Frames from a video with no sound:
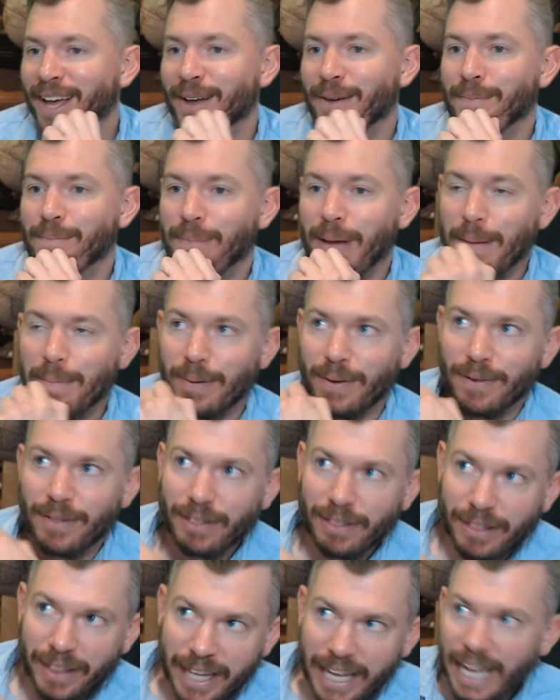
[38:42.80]
people
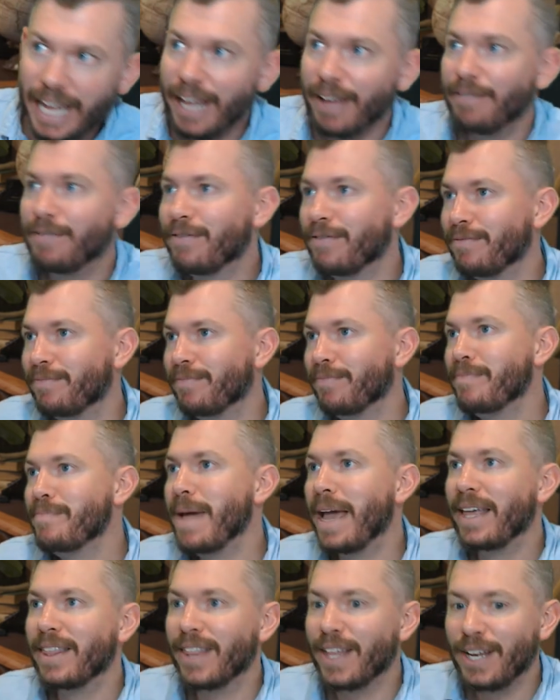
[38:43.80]
leave
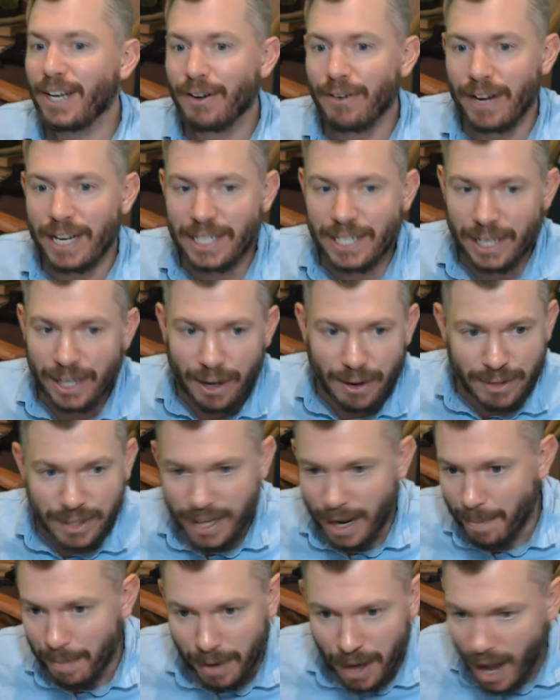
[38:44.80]
mainland Greece and go set
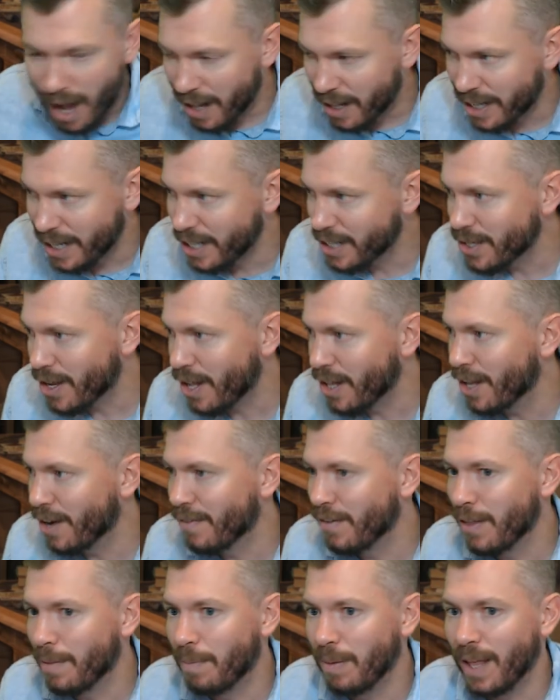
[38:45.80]
up colonies all over
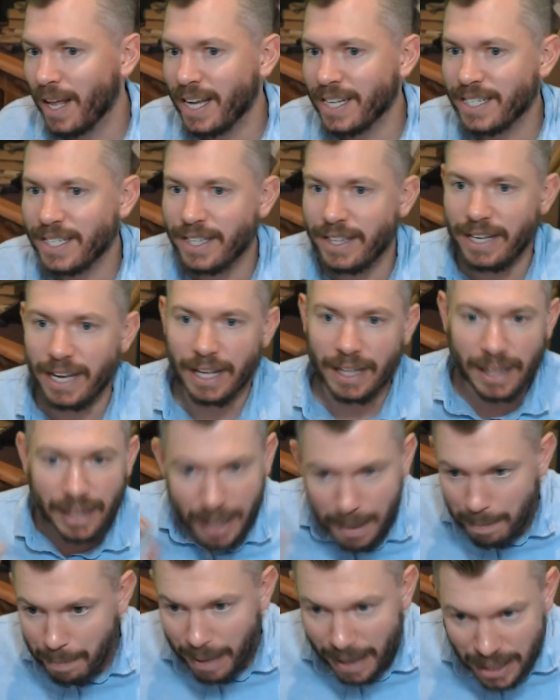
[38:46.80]
the place, the
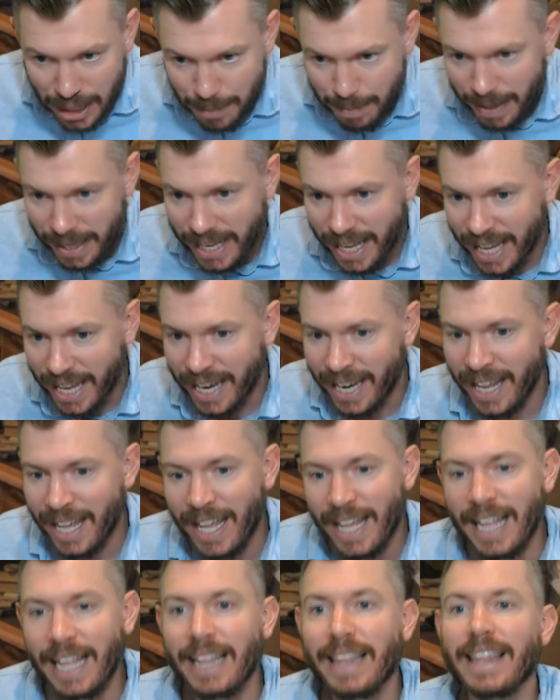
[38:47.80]
Olympics begin,
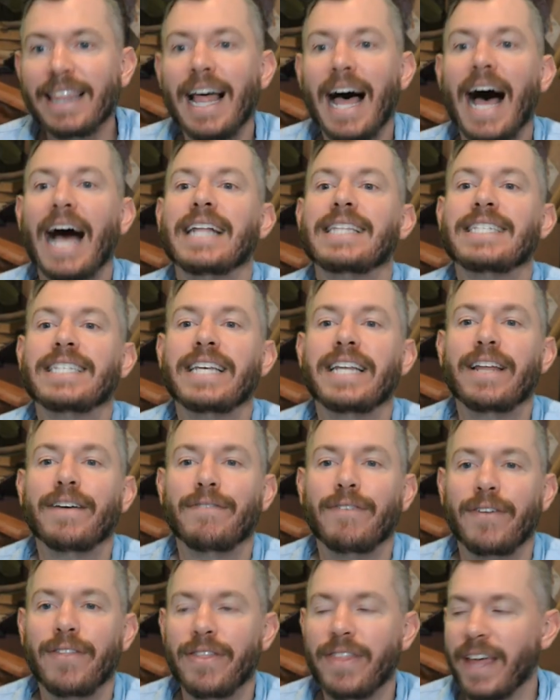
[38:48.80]
lots of
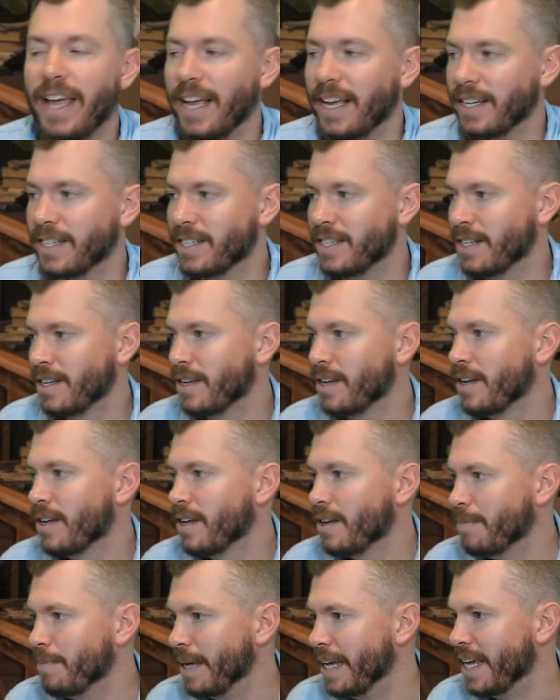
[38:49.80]
different things
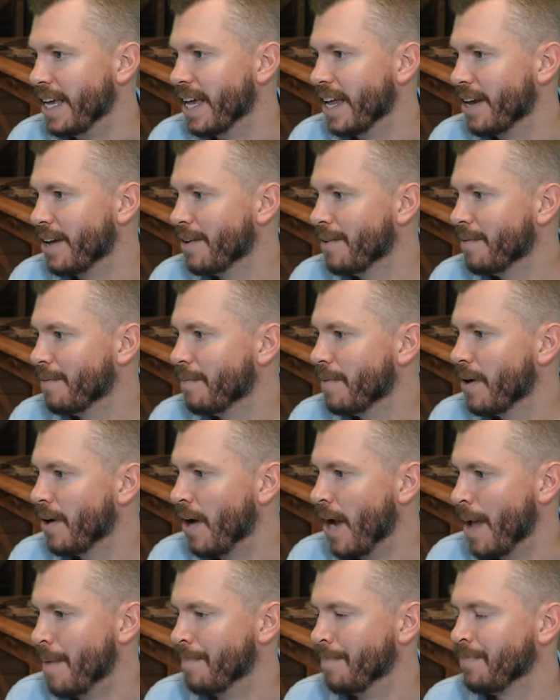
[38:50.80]
begin. All
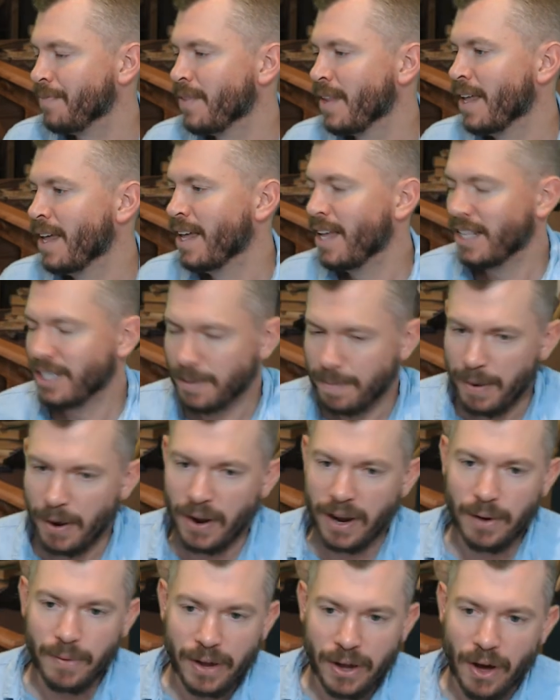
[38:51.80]
right? It's a
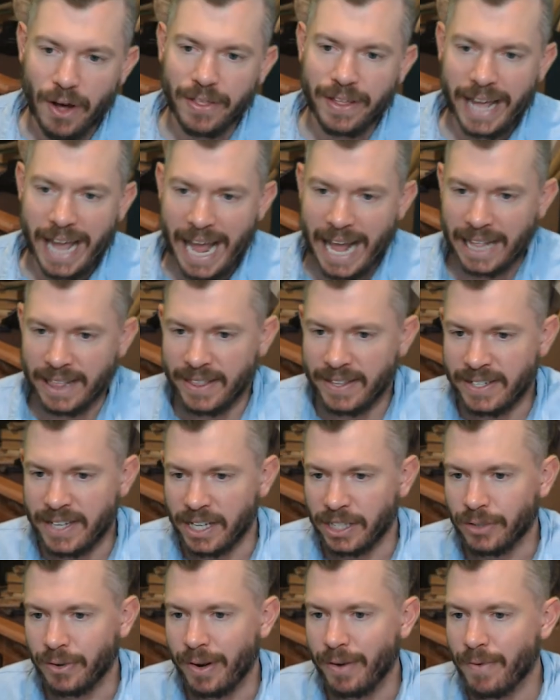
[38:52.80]
period we call the 8th
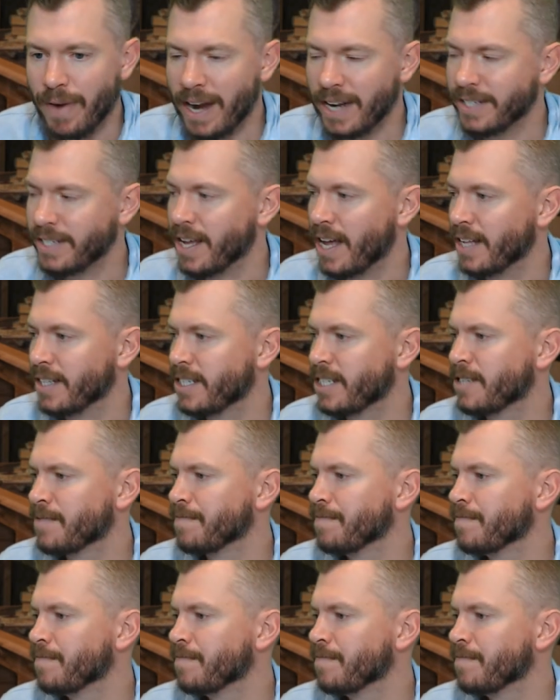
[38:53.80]
century Renaissance.